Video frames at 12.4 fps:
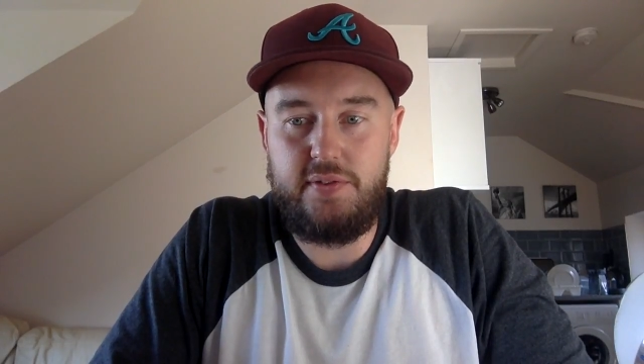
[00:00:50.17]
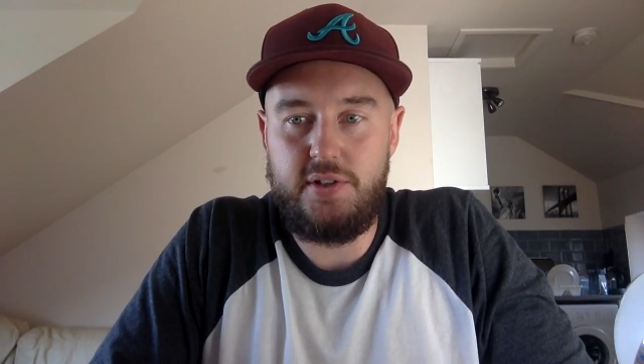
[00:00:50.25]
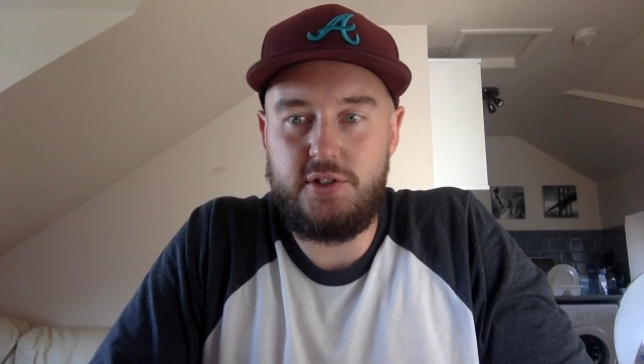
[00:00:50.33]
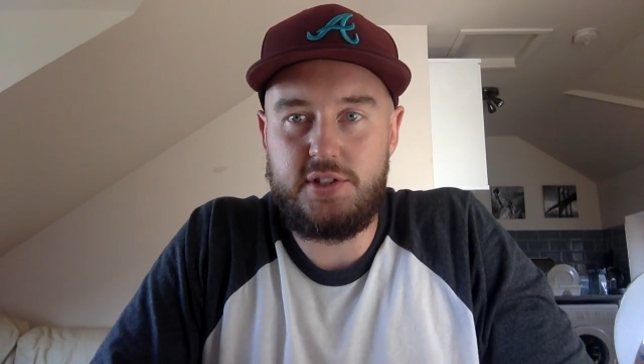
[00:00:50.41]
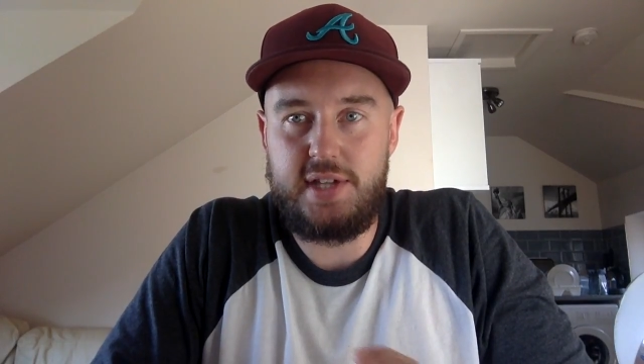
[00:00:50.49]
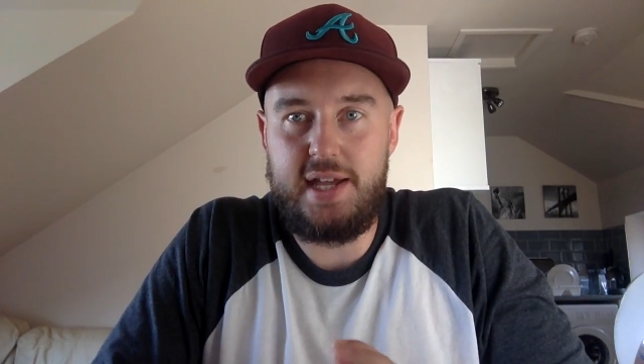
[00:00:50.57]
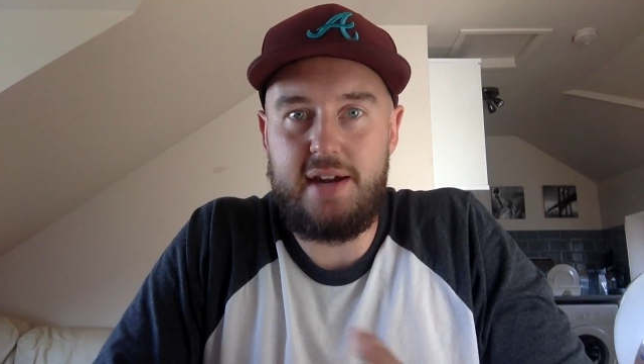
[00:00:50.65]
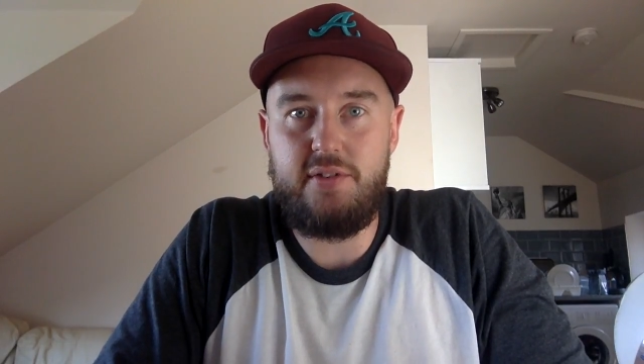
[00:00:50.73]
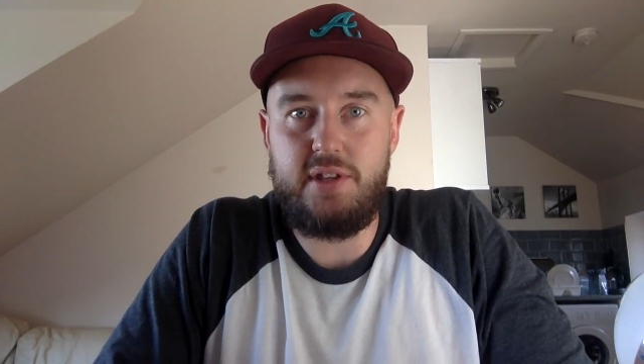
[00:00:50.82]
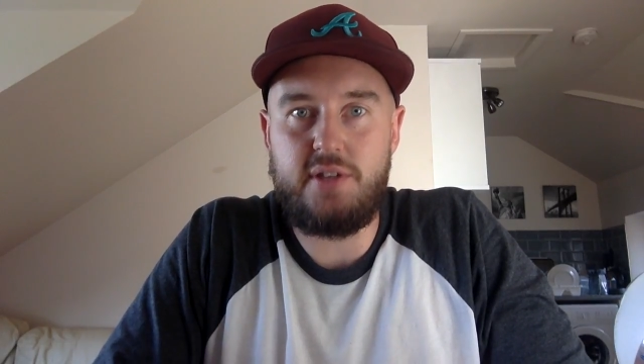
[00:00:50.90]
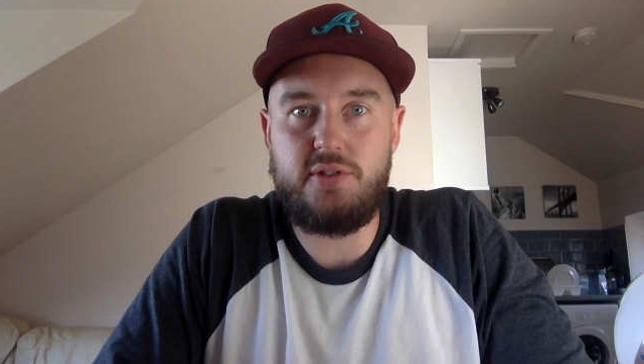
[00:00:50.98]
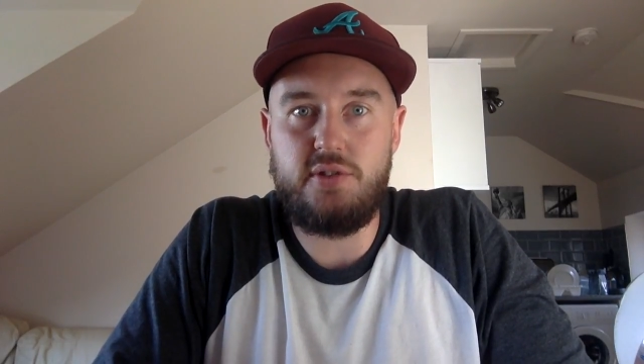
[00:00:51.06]
and just get
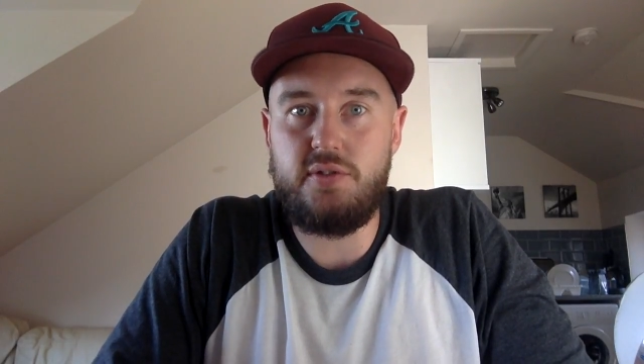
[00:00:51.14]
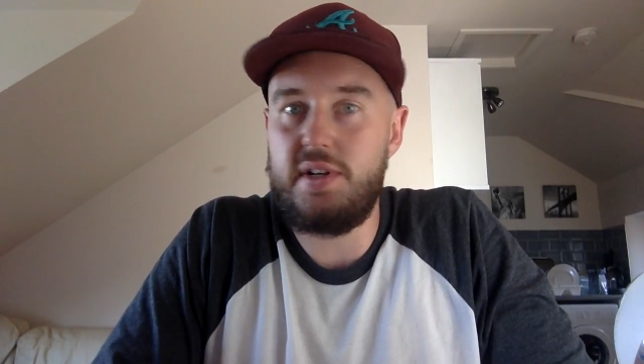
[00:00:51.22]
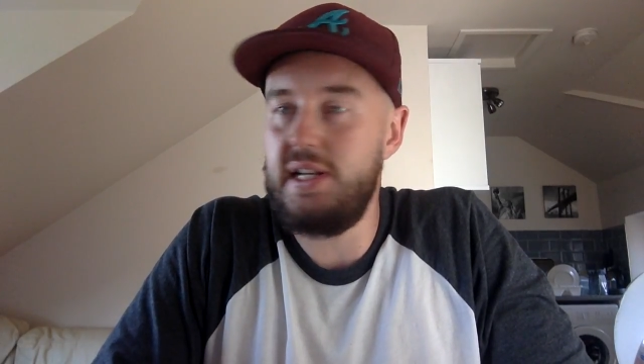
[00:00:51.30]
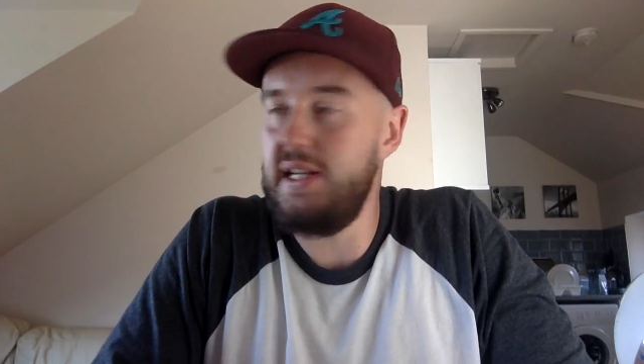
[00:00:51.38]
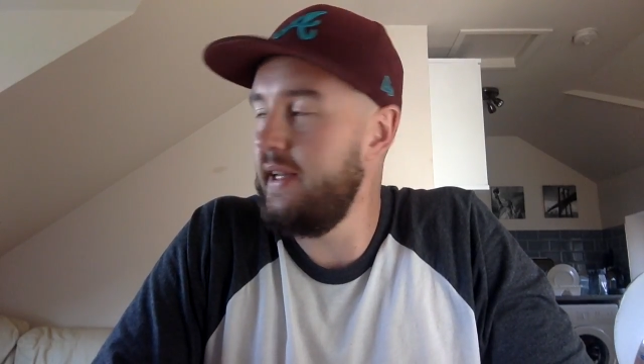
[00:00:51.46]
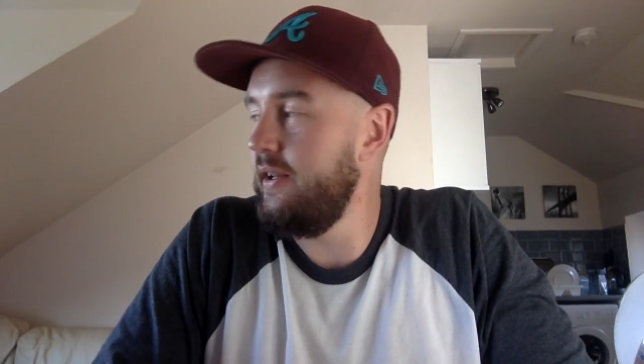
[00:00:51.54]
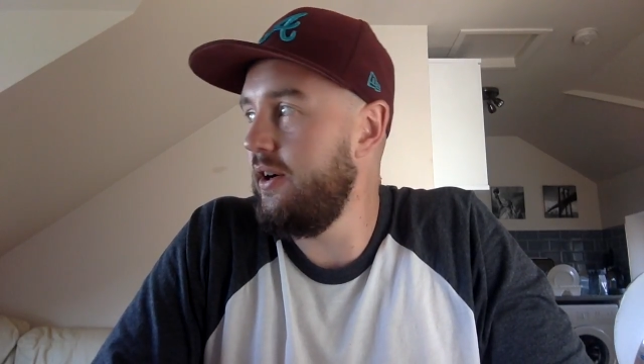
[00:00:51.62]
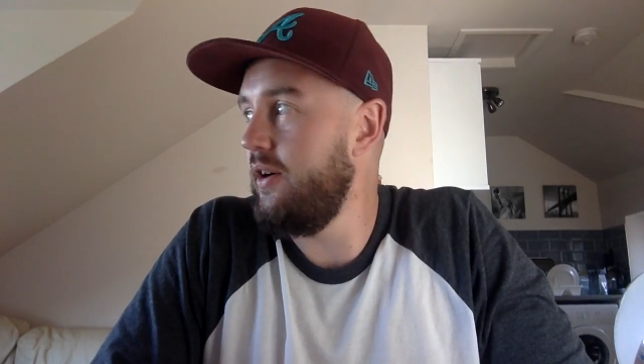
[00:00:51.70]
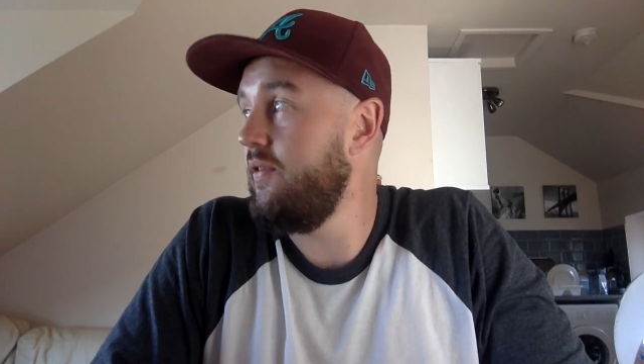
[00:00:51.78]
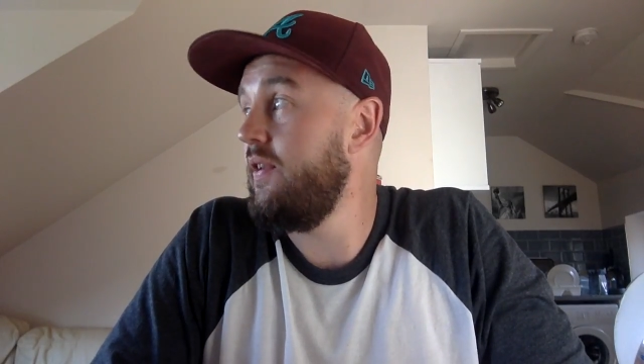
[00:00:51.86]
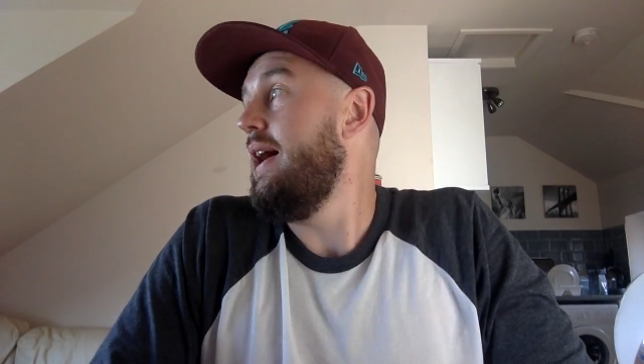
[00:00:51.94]
everything sort of cleared off.